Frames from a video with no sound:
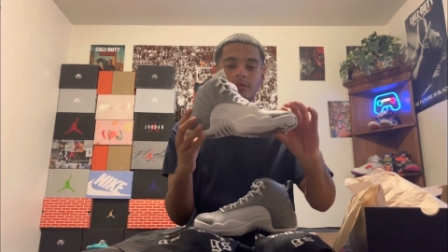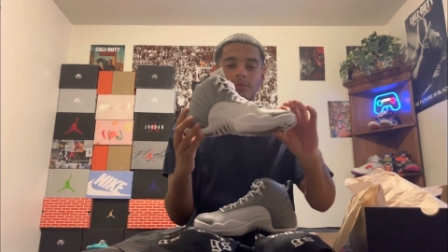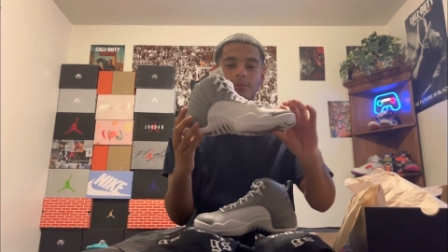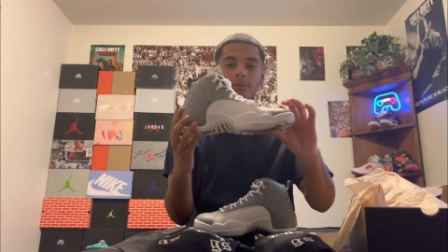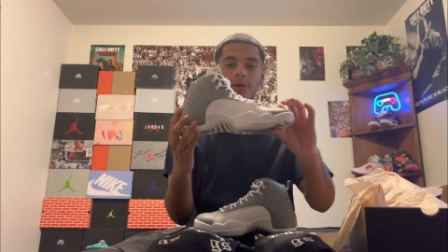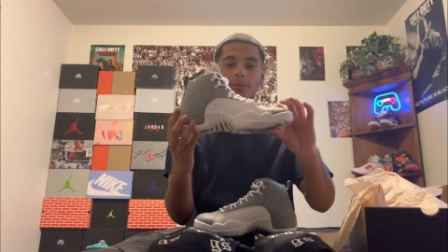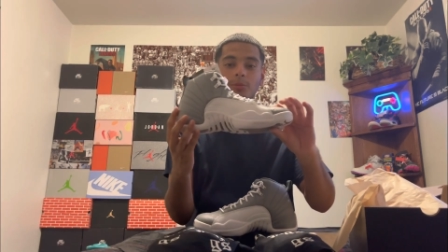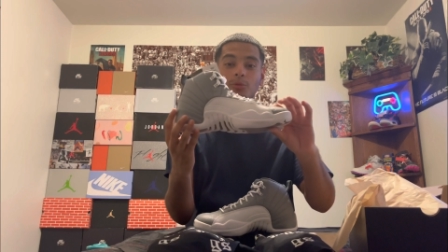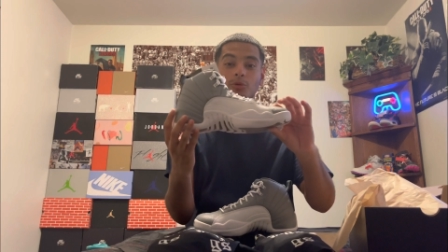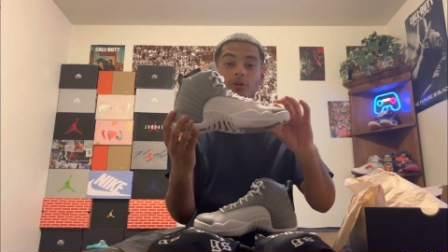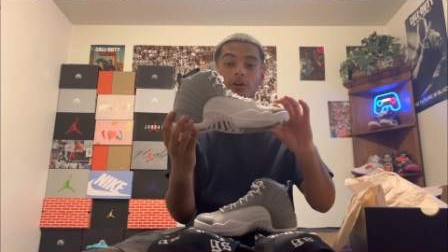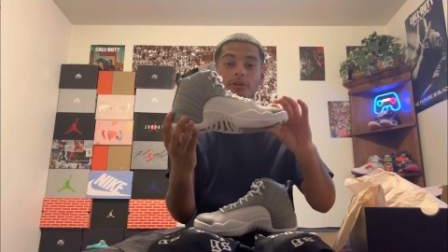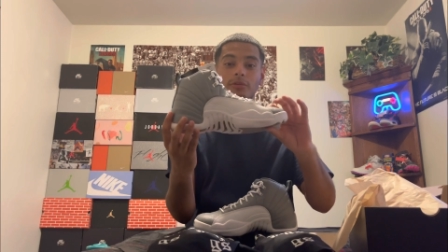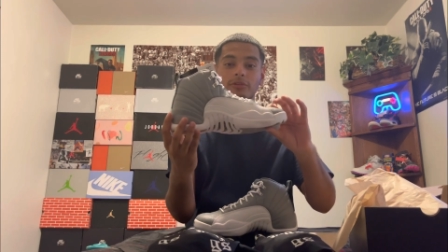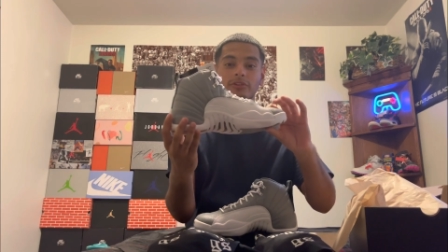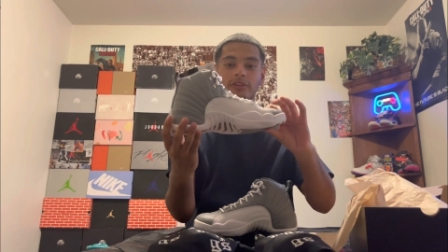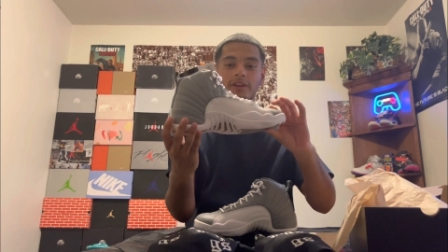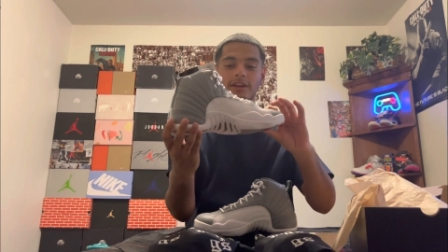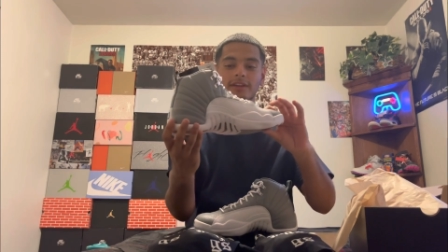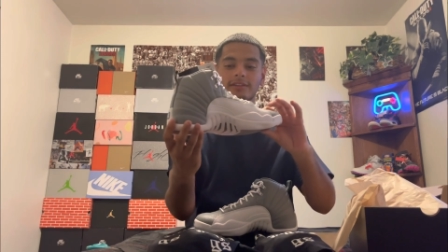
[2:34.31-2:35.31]
my boy
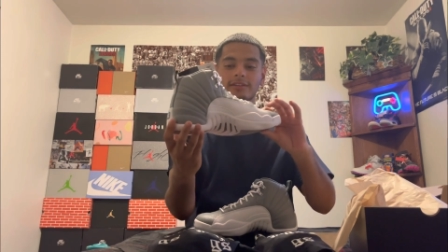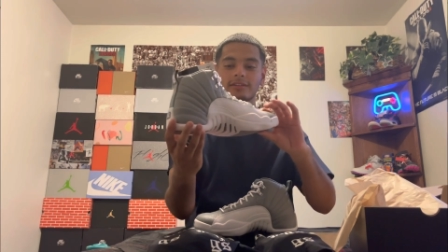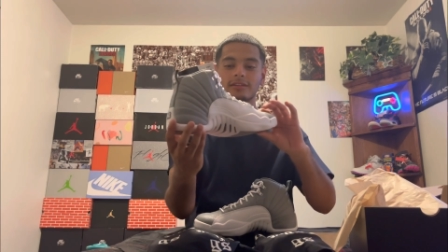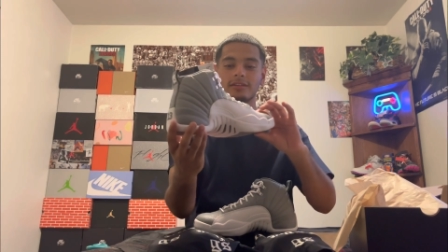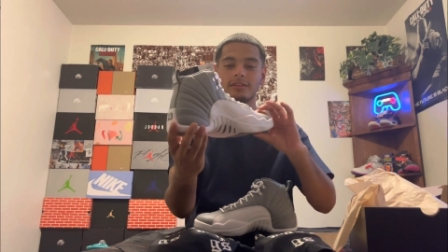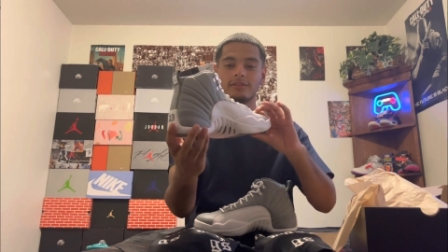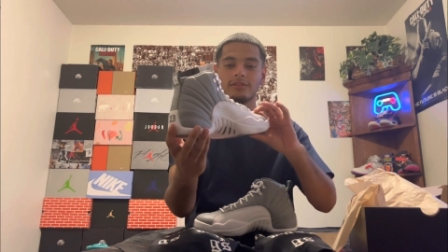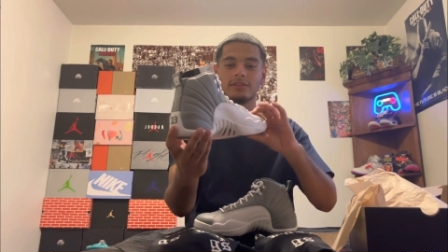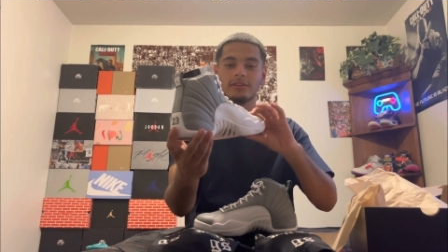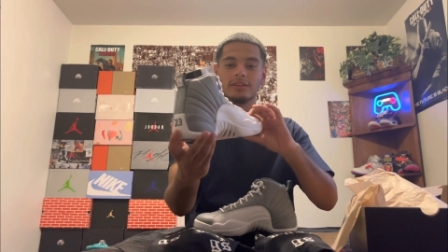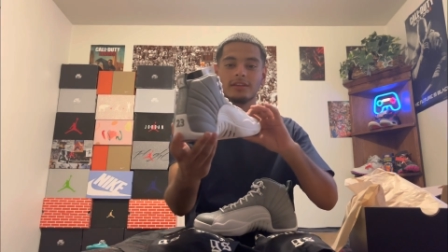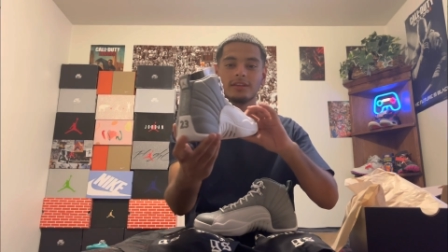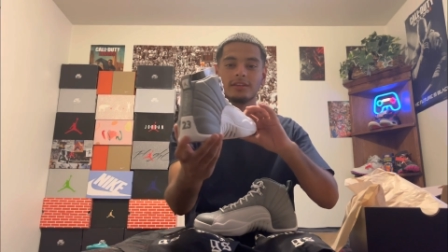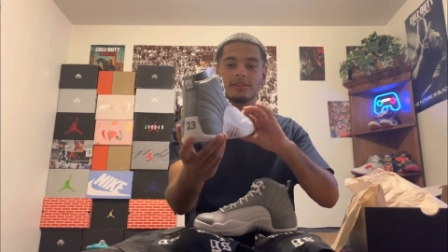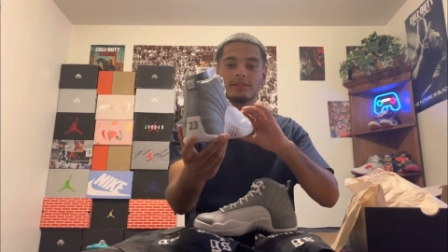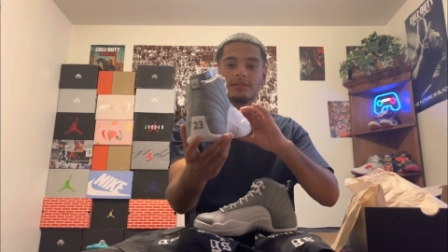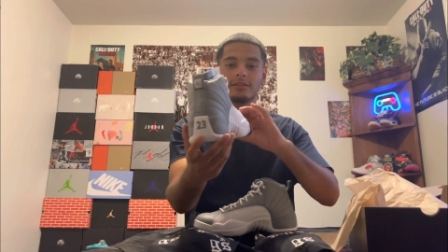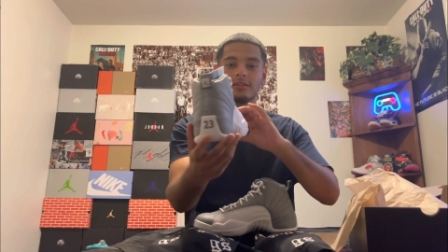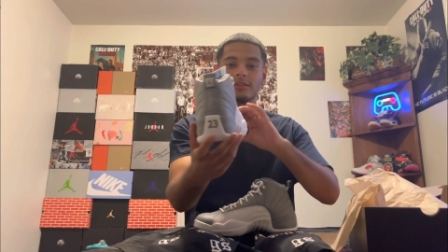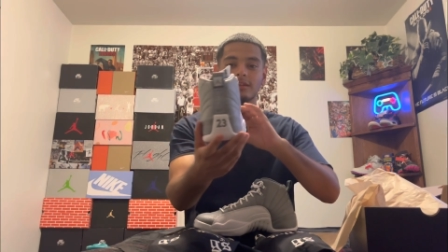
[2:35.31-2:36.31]
was nice enough to let
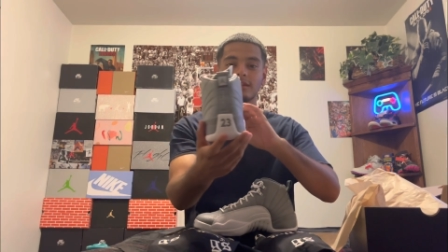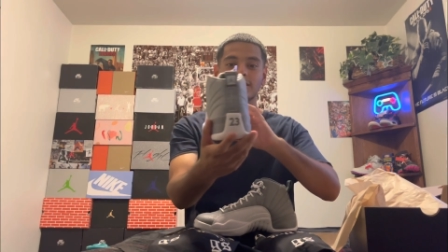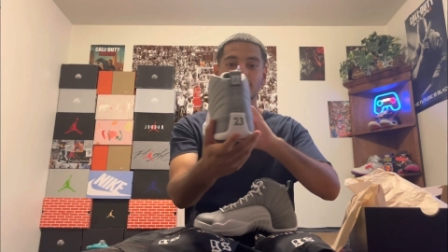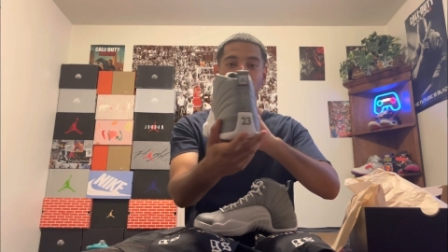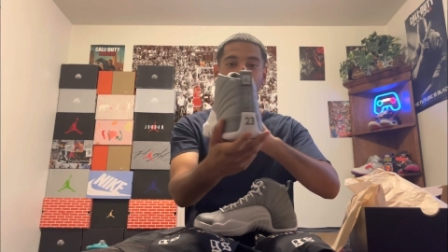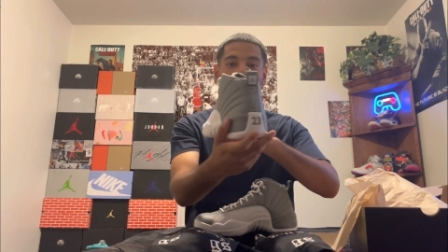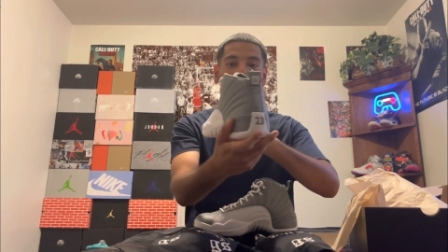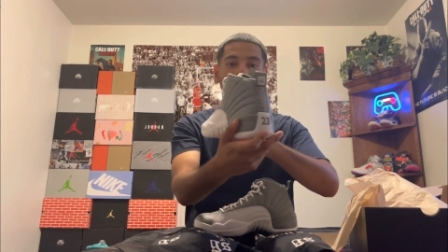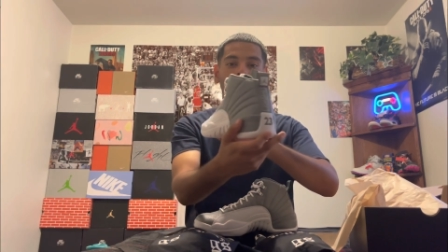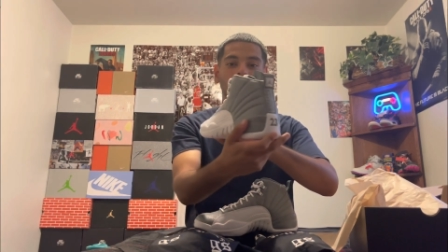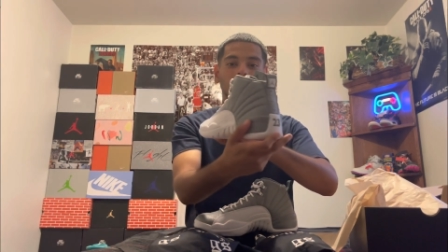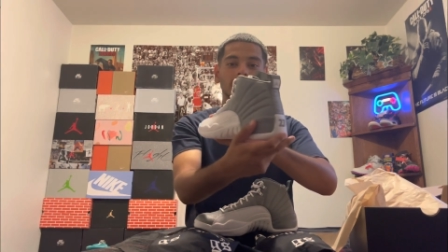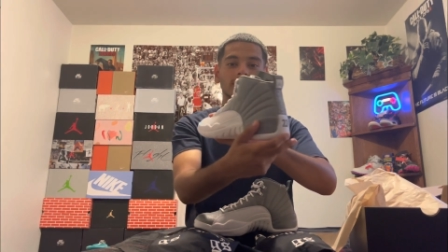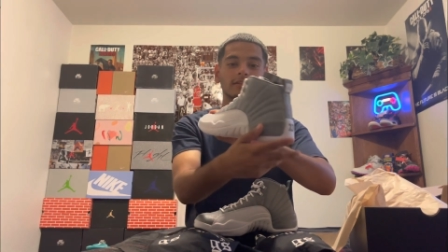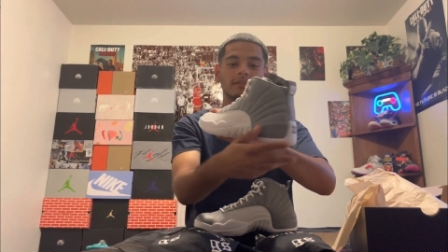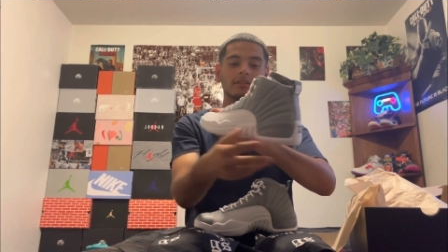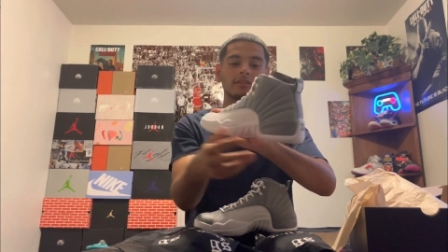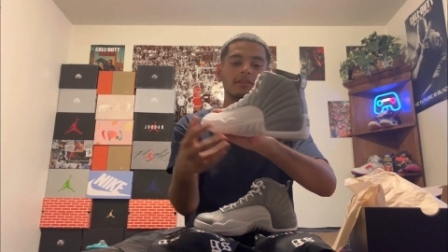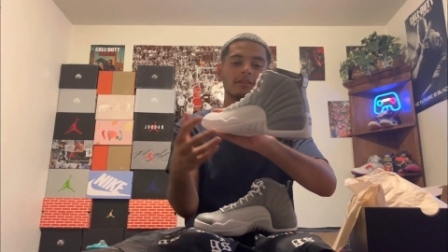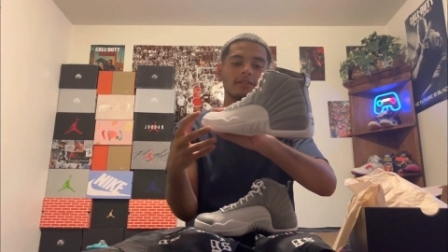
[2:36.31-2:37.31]
let us
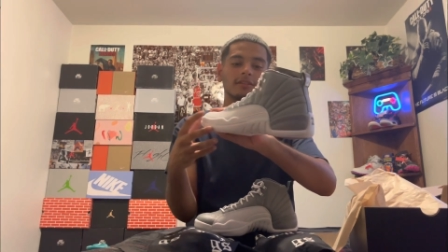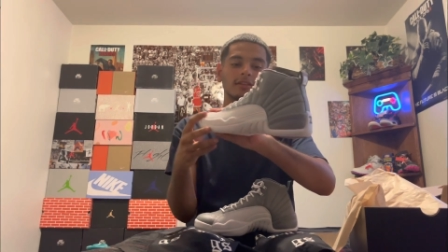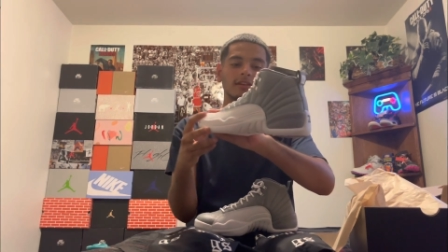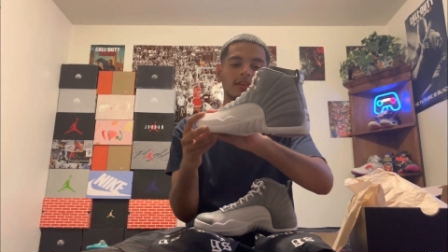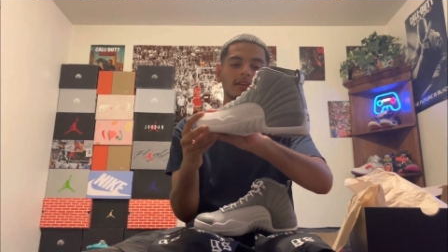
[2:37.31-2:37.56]
unbox these.